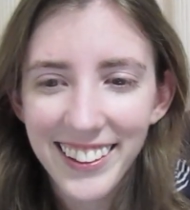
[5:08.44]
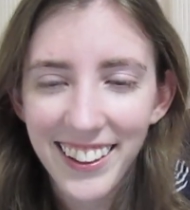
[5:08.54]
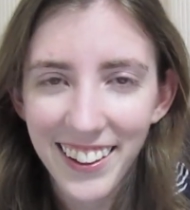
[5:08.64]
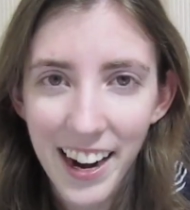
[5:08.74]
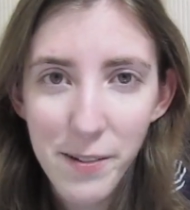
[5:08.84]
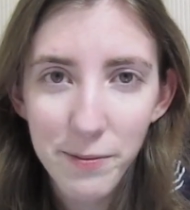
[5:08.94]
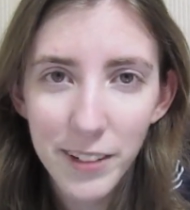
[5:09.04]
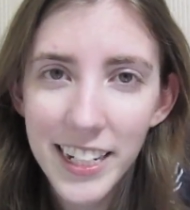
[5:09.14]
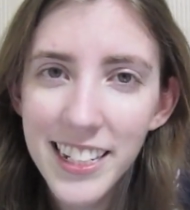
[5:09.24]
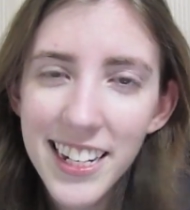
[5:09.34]
All right.
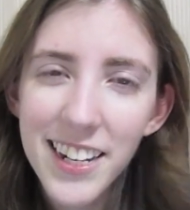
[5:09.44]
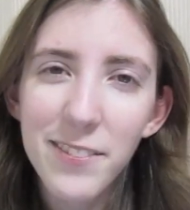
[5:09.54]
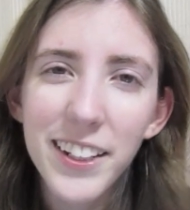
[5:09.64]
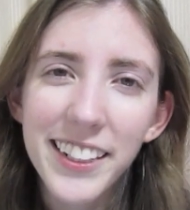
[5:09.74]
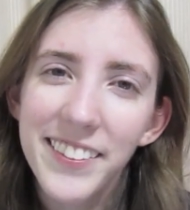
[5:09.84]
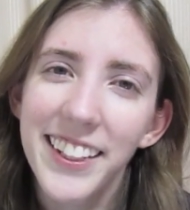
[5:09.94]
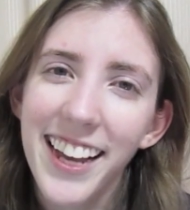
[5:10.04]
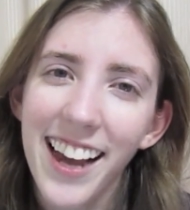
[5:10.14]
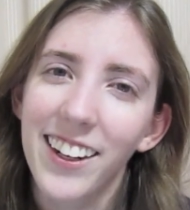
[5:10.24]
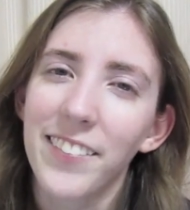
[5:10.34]
It's just, it really, really
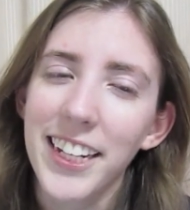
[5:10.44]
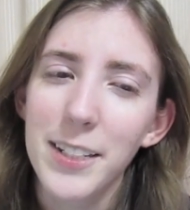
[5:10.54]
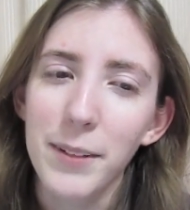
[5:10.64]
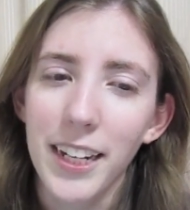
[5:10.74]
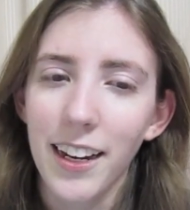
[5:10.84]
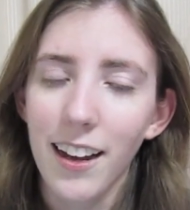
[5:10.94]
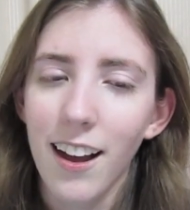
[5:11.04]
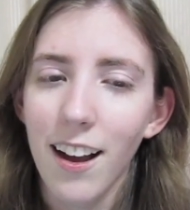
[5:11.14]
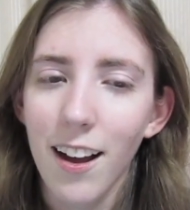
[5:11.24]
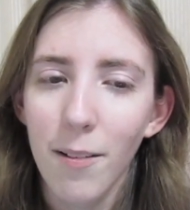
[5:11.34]
aggravates me.
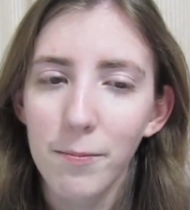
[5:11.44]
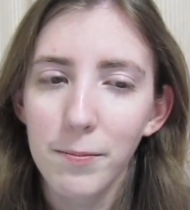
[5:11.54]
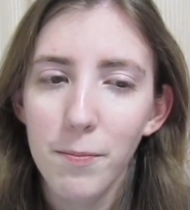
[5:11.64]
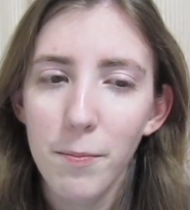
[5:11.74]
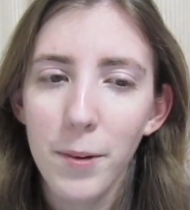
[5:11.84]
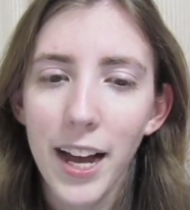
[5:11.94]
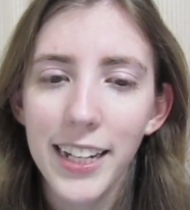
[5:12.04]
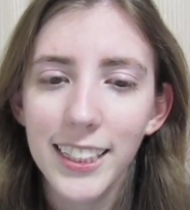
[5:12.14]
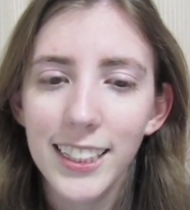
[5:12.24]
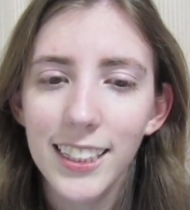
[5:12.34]

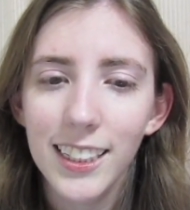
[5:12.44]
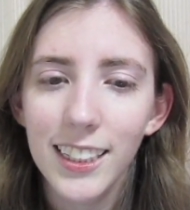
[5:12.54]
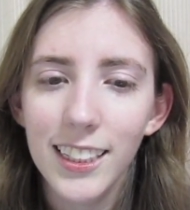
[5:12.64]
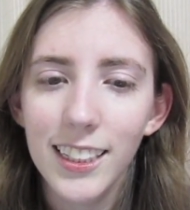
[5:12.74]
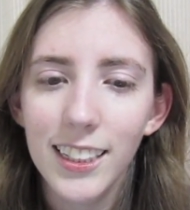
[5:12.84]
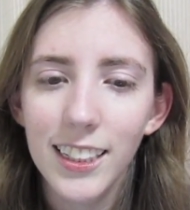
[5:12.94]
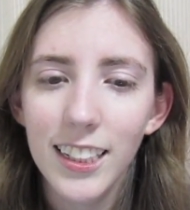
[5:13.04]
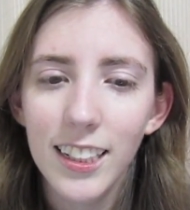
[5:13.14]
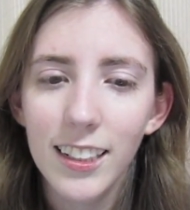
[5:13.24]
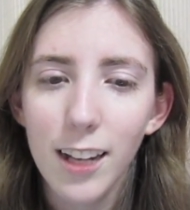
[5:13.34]
But,
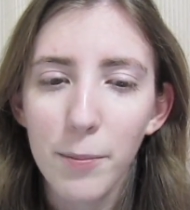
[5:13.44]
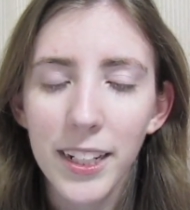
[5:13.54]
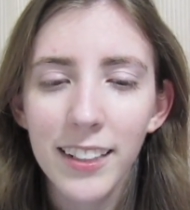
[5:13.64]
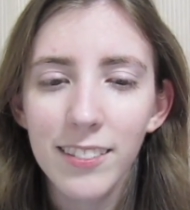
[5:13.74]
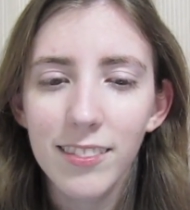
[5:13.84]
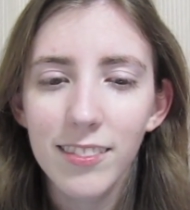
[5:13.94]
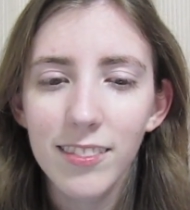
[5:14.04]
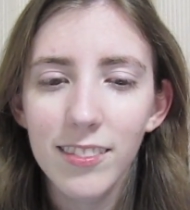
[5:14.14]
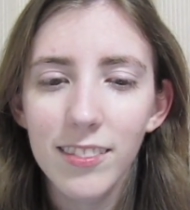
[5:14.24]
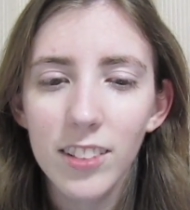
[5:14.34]
I mean,
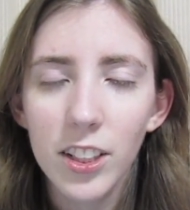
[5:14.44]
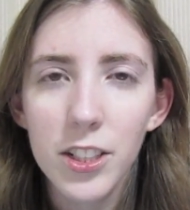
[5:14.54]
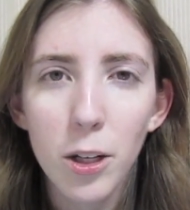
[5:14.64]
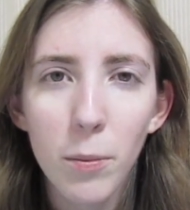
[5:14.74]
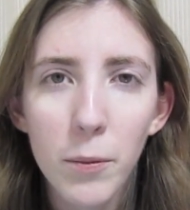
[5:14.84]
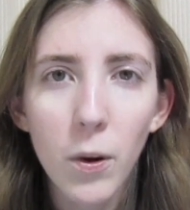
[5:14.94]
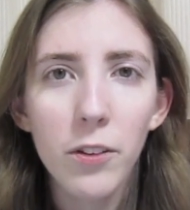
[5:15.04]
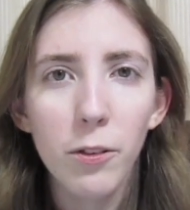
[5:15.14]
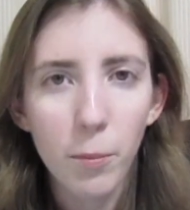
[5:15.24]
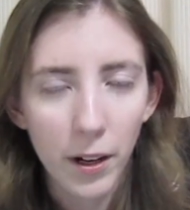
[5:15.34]
there's so many
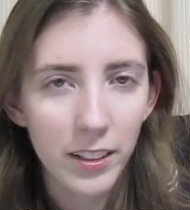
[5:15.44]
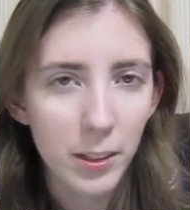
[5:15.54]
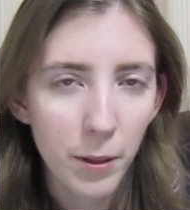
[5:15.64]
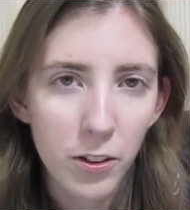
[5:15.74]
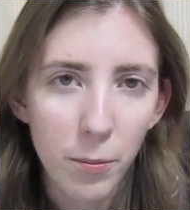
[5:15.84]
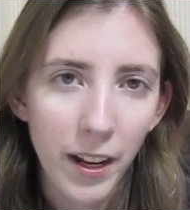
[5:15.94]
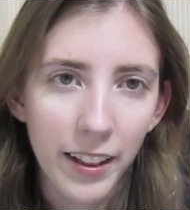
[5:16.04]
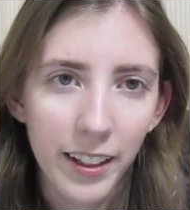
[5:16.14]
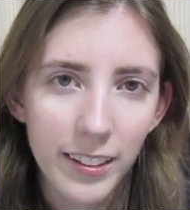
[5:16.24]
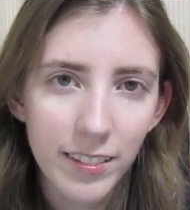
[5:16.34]
wonderful parts about
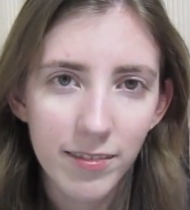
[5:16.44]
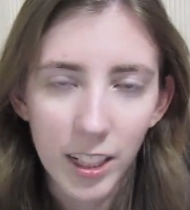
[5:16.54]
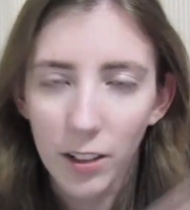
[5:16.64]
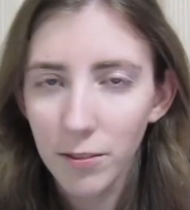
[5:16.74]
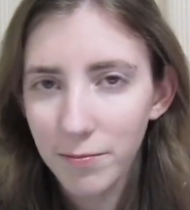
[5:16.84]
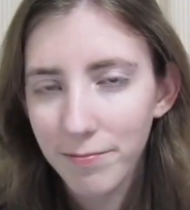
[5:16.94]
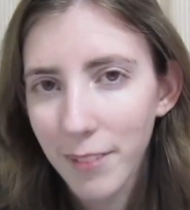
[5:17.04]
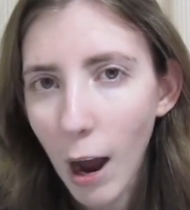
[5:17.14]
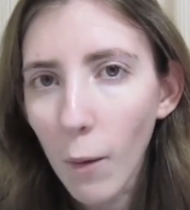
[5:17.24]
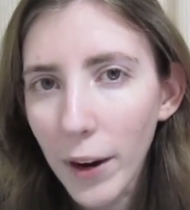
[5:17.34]
Japan that, yeah,
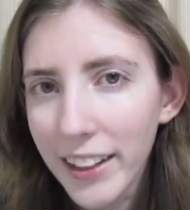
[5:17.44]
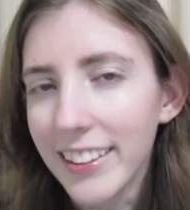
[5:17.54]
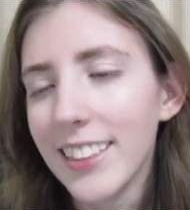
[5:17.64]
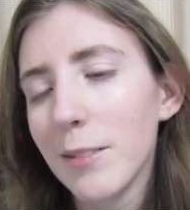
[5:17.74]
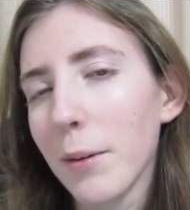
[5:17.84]
outweigh this.